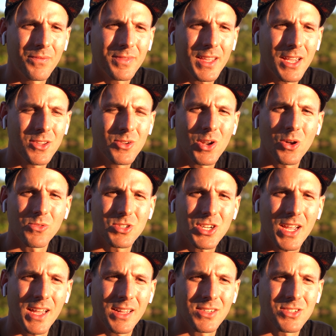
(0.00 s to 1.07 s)
that you don't
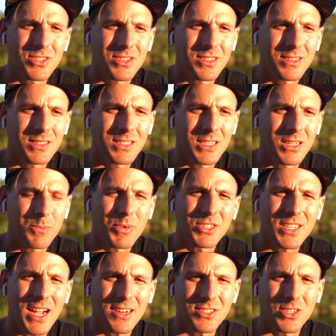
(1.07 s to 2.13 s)
change, to
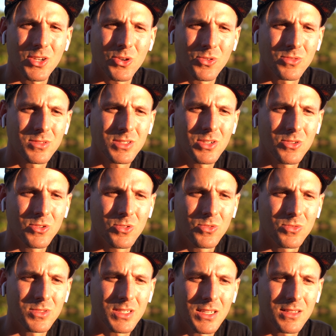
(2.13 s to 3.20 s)
protect you,
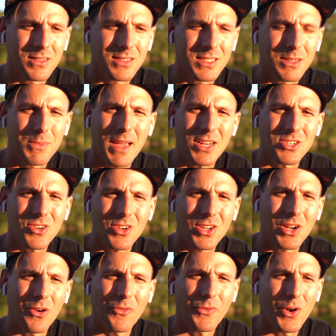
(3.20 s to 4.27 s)
to make sure you
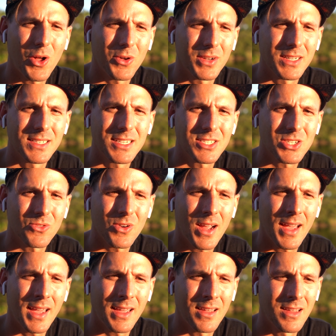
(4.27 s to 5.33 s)
don't fall into
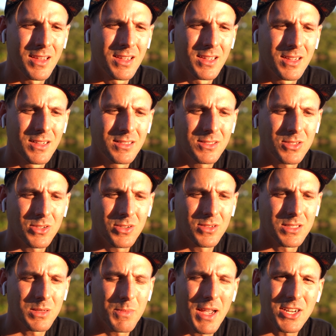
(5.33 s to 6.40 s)
disarray,
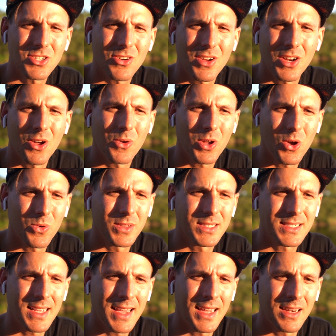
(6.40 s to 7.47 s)
to make sure you don't go
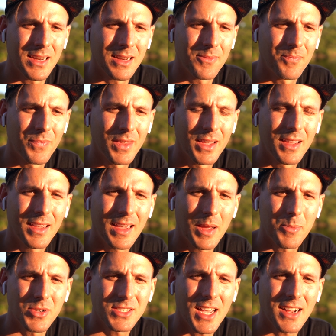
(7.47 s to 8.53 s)
insane.
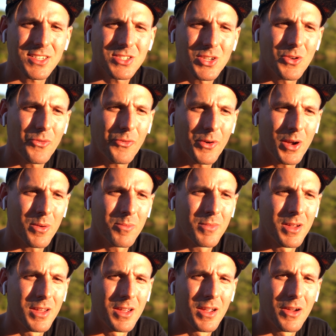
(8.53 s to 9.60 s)
It protects you from
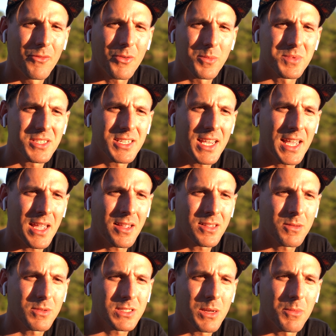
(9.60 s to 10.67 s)
seeing
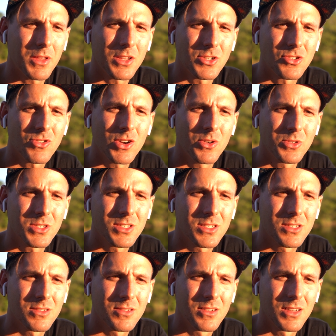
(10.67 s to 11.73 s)
some of the
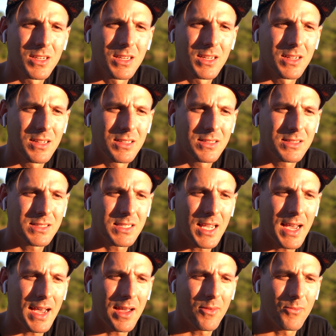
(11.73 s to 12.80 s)
truths
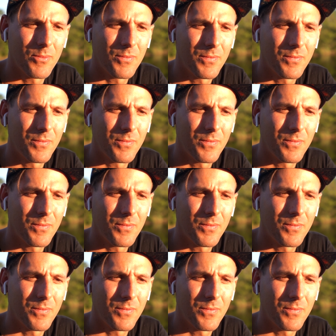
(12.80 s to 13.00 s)
that